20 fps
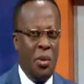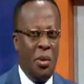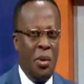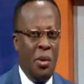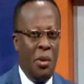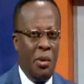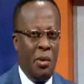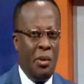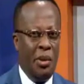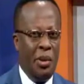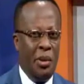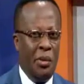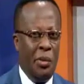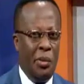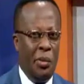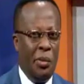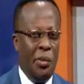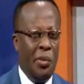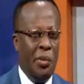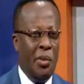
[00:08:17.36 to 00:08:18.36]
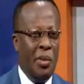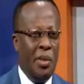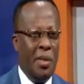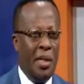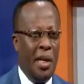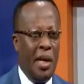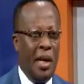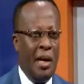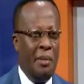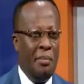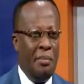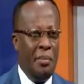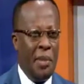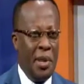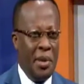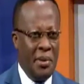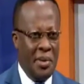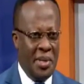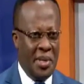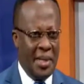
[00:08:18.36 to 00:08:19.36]
on their own
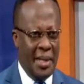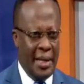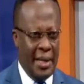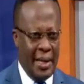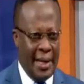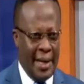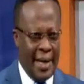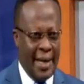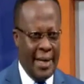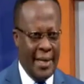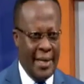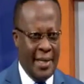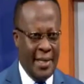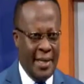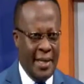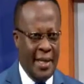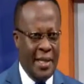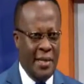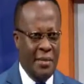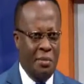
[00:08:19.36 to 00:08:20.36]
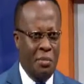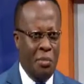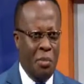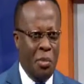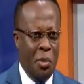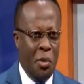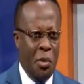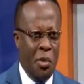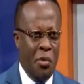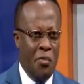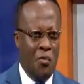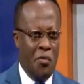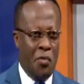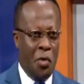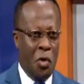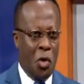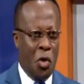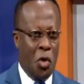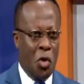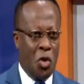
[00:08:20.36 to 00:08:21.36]
merits and analysis, more
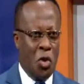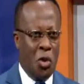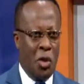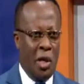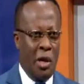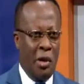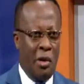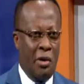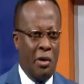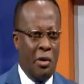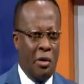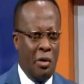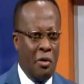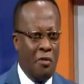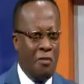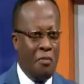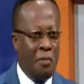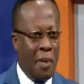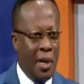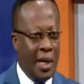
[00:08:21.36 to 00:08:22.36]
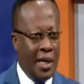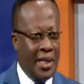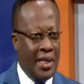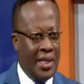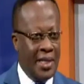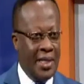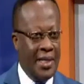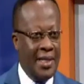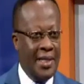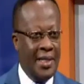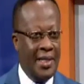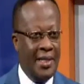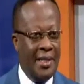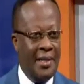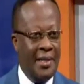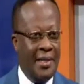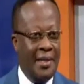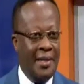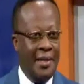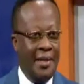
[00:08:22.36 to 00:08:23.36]
focused on our growth pattern.
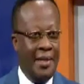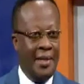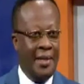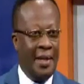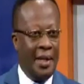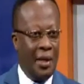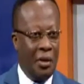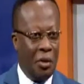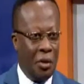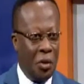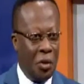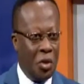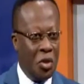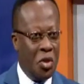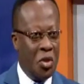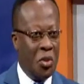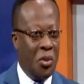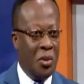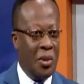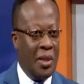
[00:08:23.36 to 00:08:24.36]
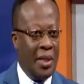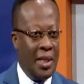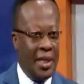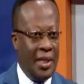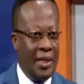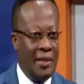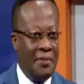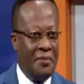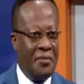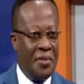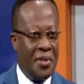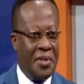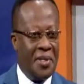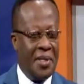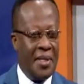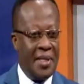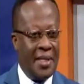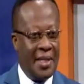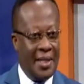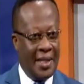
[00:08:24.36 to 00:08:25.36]
They also laid
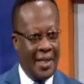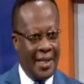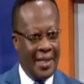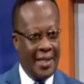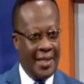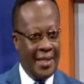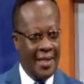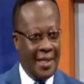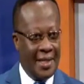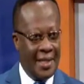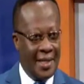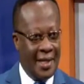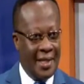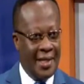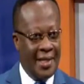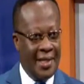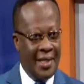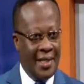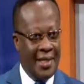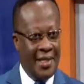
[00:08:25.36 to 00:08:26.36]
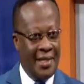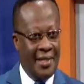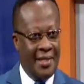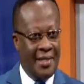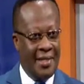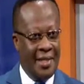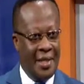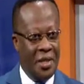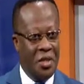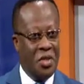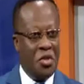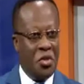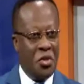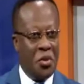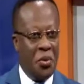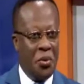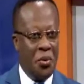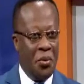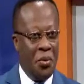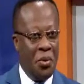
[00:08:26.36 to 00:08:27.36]
emphasis, and the citation said
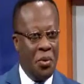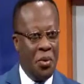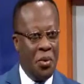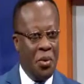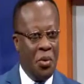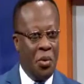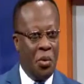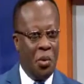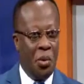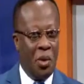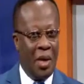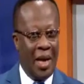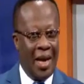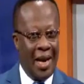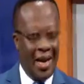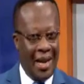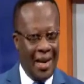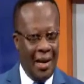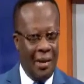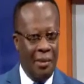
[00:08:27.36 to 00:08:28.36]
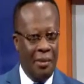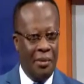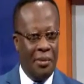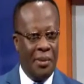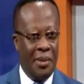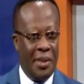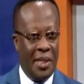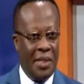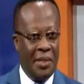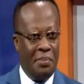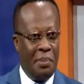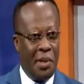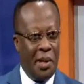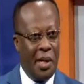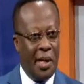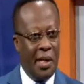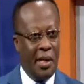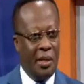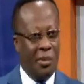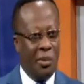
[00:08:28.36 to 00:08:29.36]
so, on how,
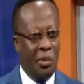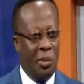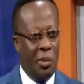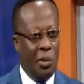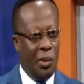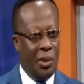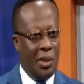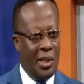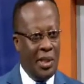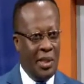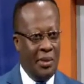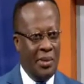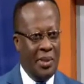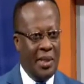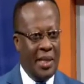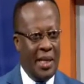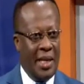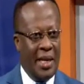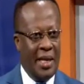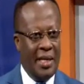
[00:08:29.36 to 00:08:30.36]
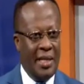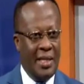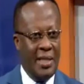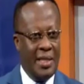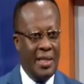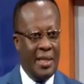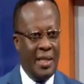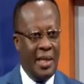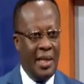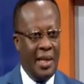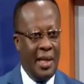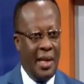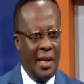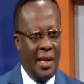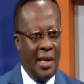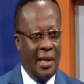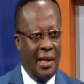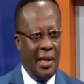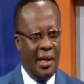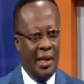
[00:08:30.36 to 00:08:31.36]
despite all the downturns
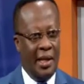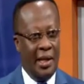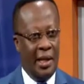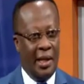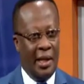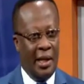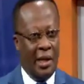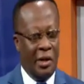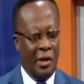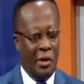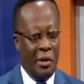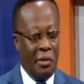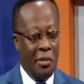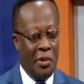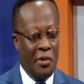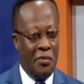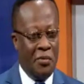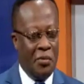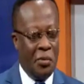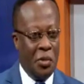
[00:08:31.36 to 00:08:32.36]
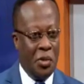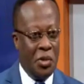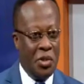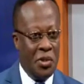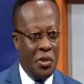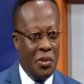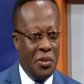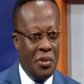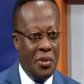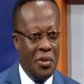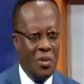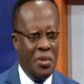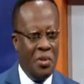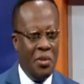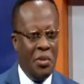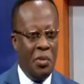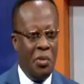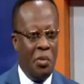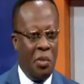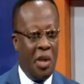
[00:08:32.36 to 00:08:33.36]
in economic fortunes,
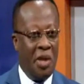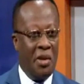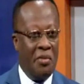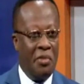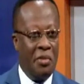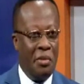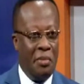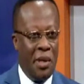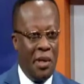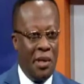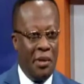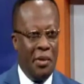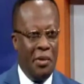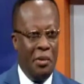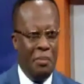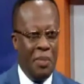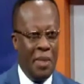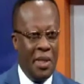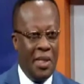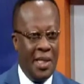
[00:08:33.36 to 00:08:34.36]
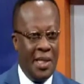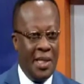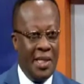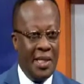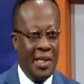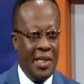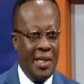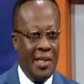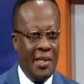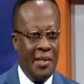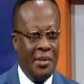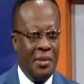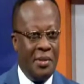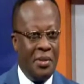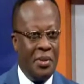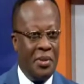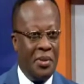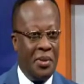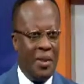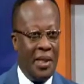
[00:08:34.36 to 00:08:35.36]
we have remained committed
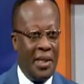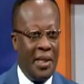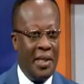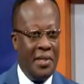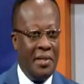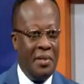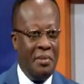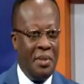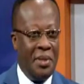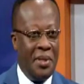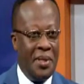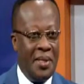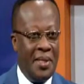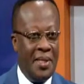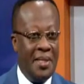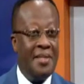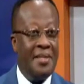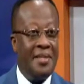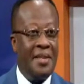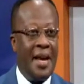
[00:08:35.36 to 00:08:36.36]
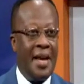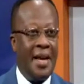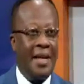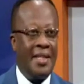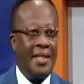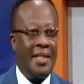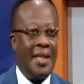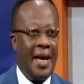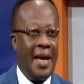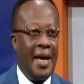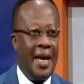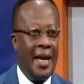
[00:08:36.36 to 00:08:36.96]
to the SME sector.